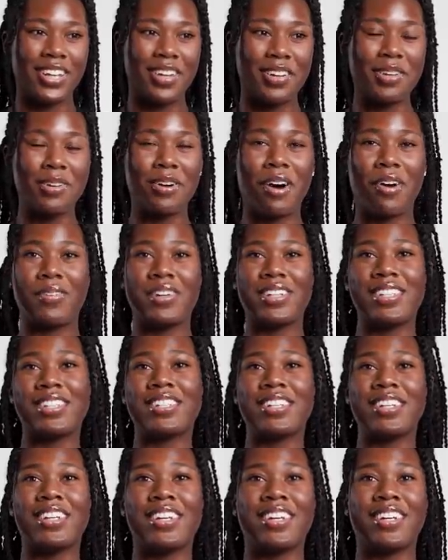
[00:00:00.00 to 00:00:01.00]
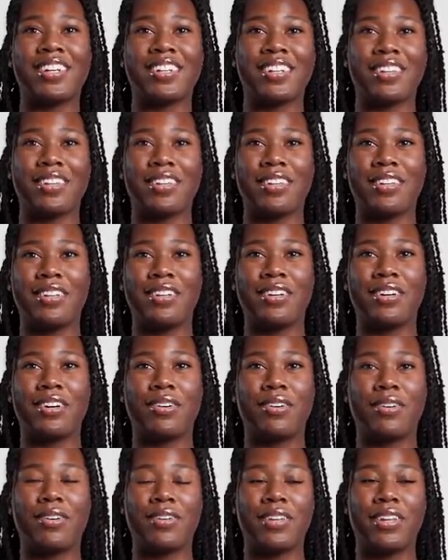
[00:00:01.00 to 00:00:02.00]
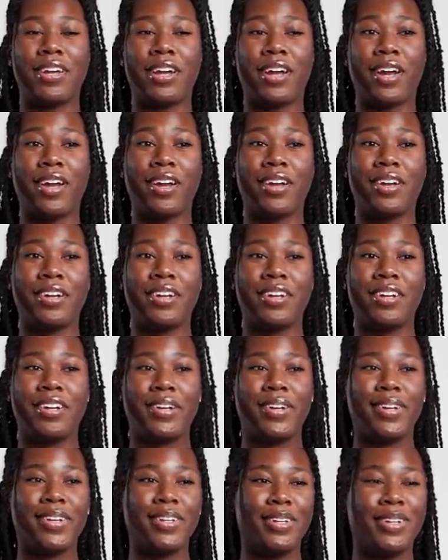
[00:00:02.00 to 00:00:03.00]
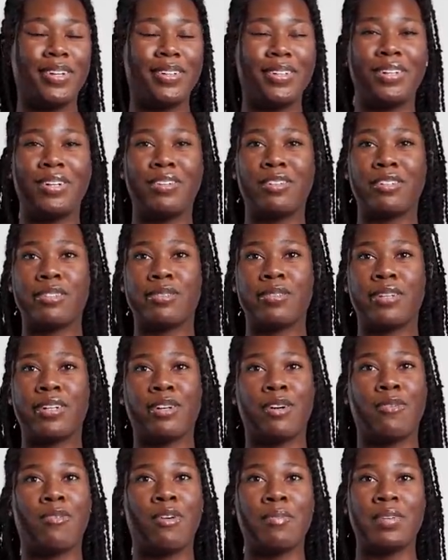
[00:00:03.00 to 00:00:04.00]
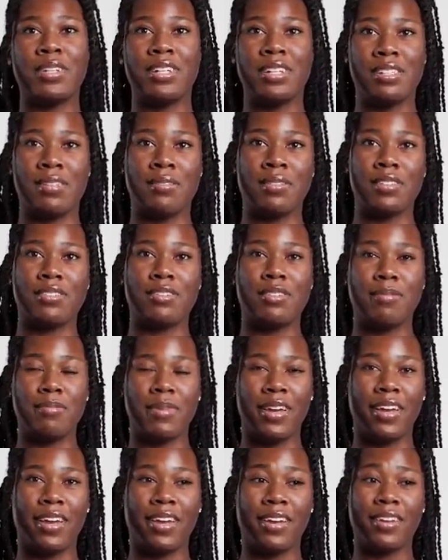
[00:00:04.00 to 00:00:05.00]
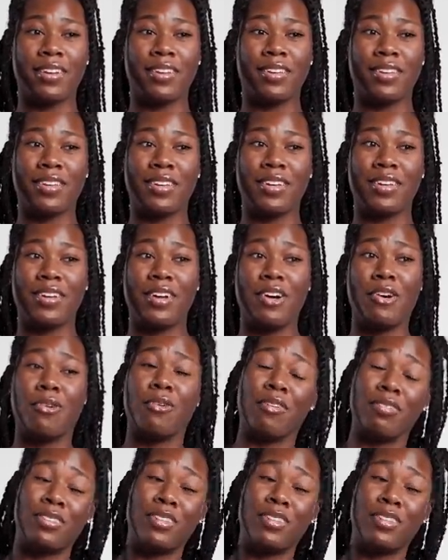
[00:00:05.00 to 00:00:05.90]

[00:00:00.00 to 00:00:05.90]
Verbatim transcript: you always see, you know, on there, you know, you go on Twitter, a woman does something to a man. Well,